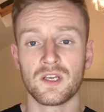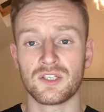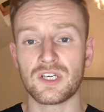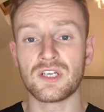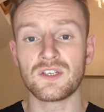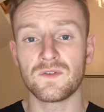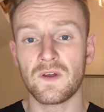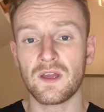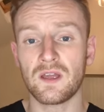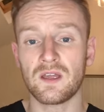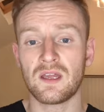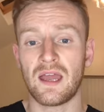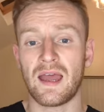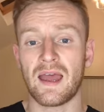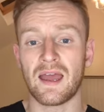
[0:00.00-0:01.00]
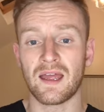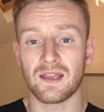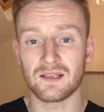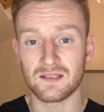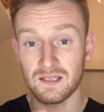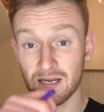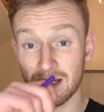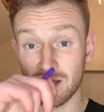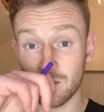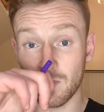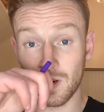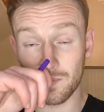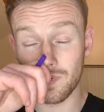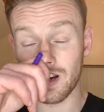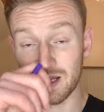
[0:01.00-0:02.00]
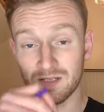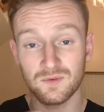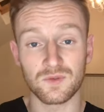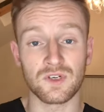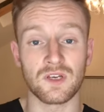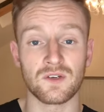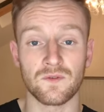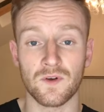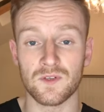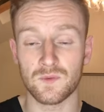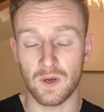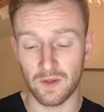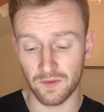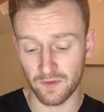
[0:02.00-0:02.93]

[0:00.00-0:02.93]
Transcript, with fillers: gingiva and the lingual and palatal gingiva as well.